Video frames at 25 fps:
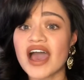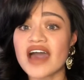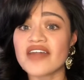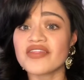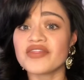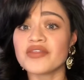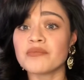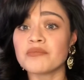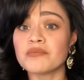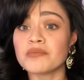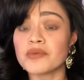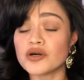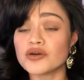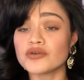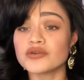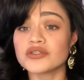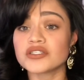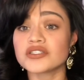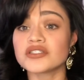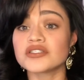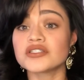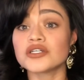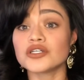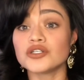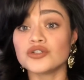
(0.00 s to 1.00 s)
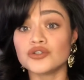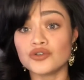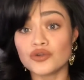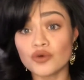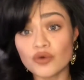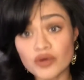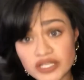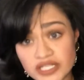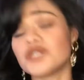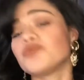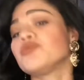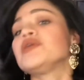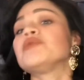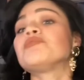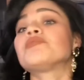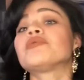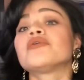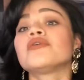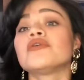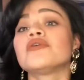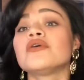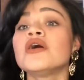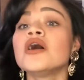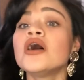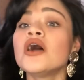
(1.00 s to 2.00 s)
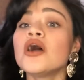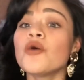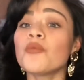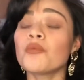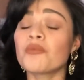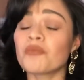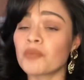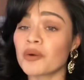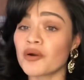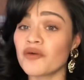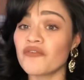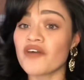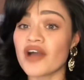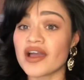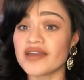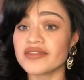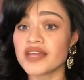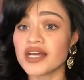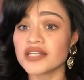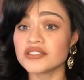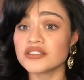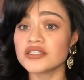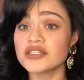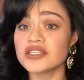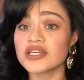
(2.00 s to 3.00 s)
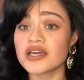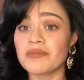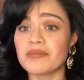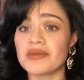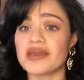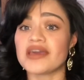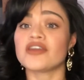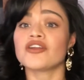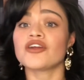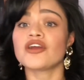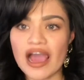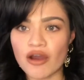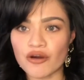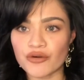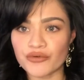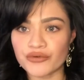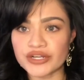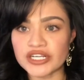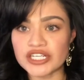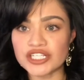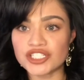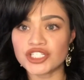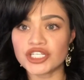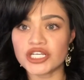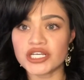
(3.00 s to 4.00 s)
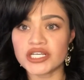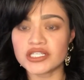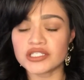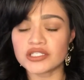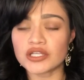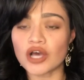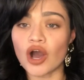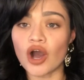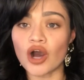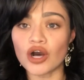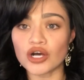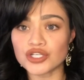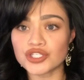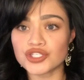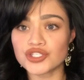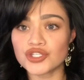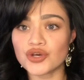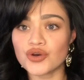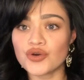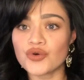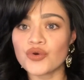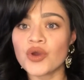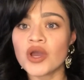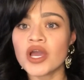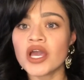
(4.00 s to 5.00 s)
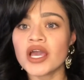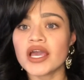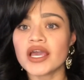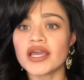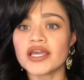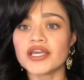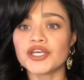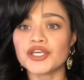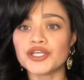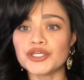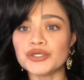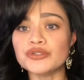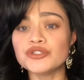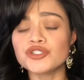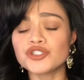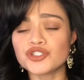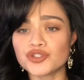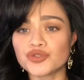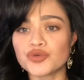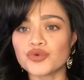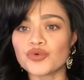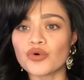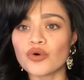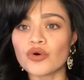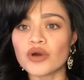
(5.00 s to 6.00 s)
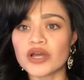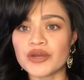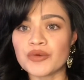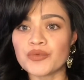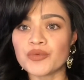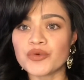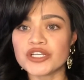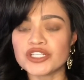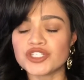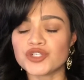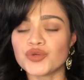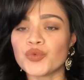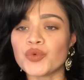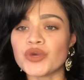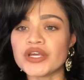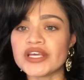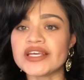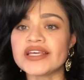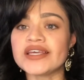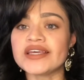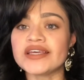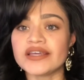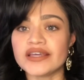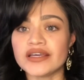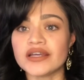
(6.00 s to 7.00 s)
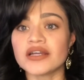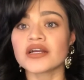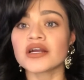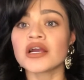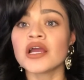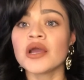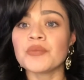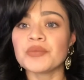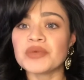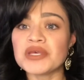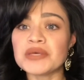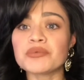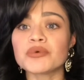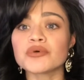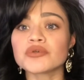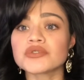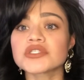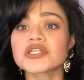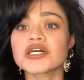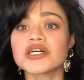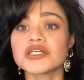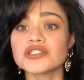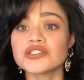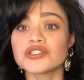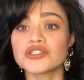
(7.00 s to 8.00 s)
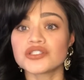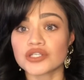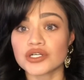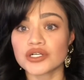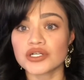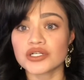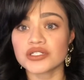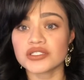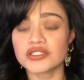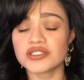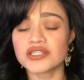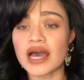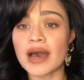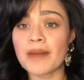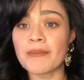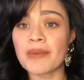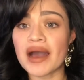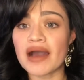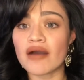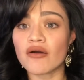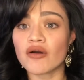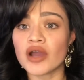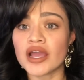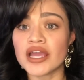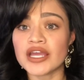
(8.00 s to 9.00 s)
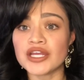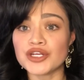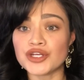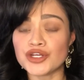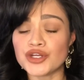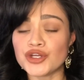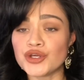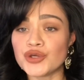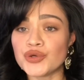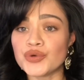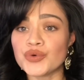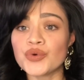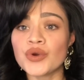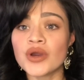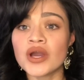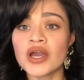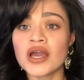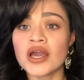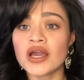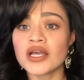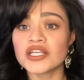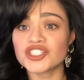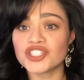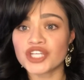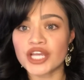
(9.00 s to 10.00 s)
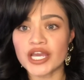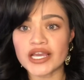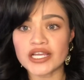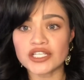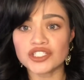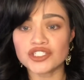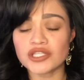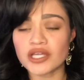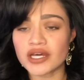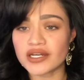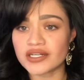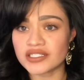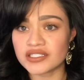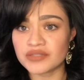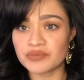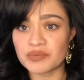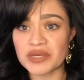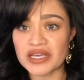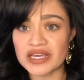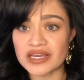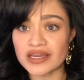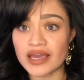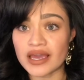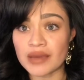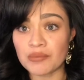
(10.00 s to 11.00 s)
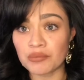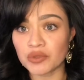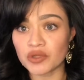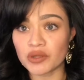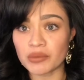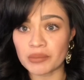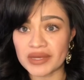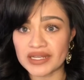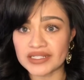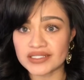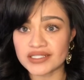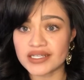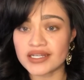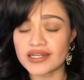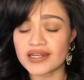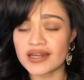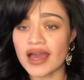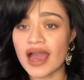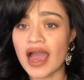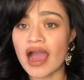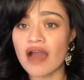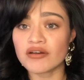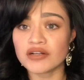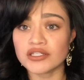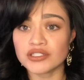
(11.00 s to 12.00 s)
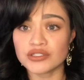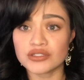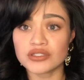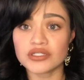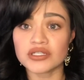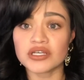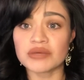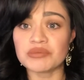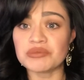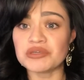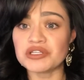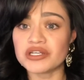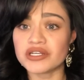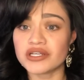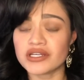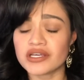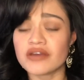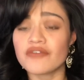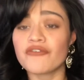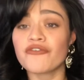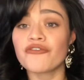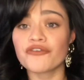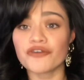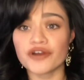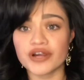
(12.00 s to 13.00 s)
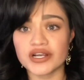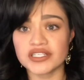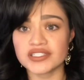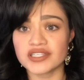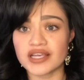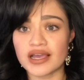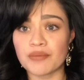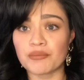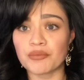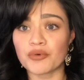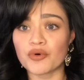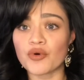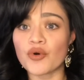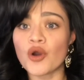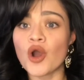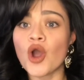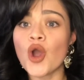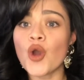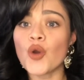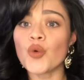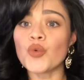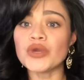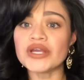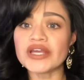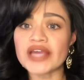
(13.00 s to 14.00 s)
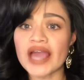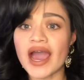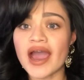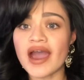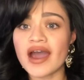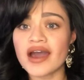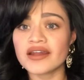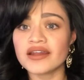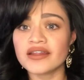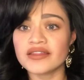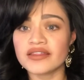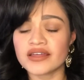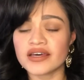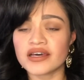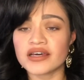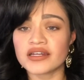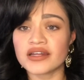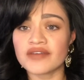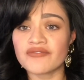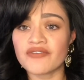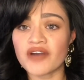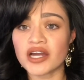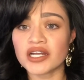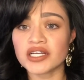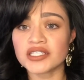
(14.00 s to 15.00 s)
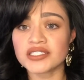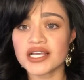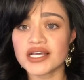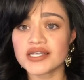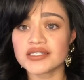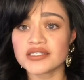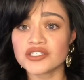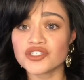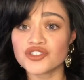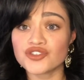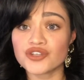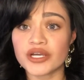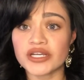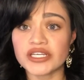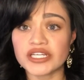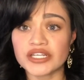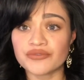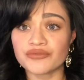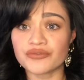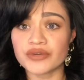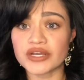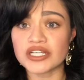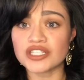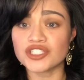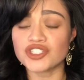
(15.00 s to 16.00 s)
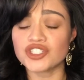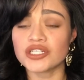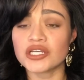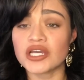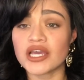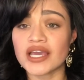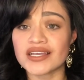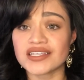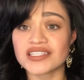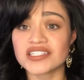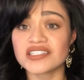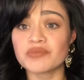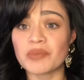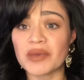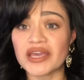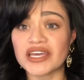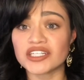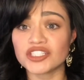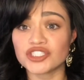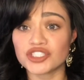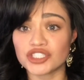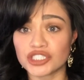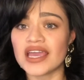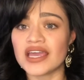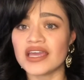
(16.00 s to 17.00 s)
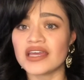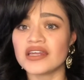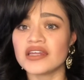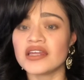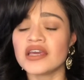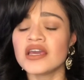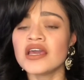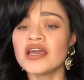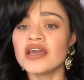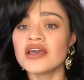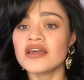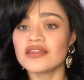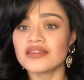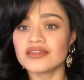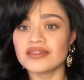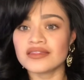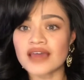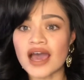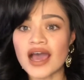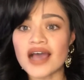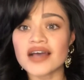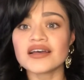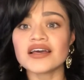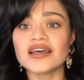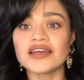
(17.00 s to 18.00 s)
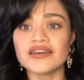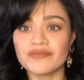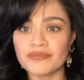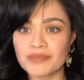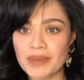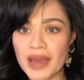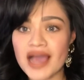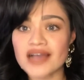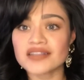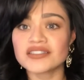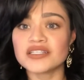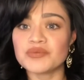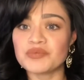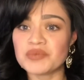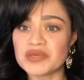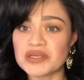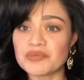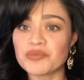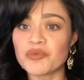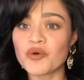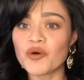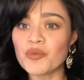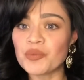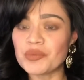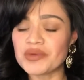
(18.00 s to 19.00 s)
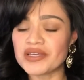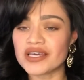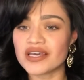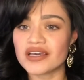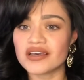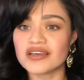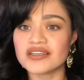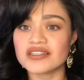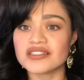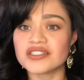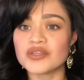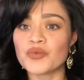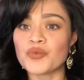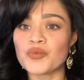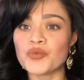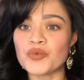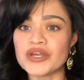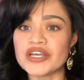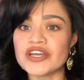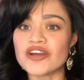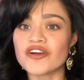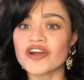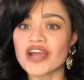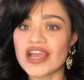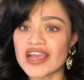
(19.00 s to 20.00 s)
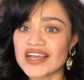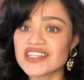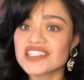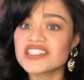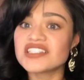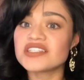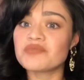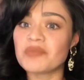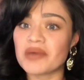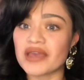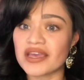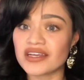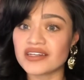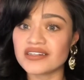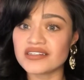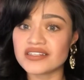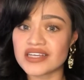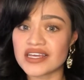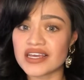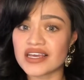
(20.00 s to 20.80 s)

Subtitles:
the most noise, and we provide that to the commander. Outreach is also a huge tool in which we hear people's concerns about a new change that is being implemented out into the community. For example, we had the Nevada Test and Training Range expansion, and that impacted people because we are expanding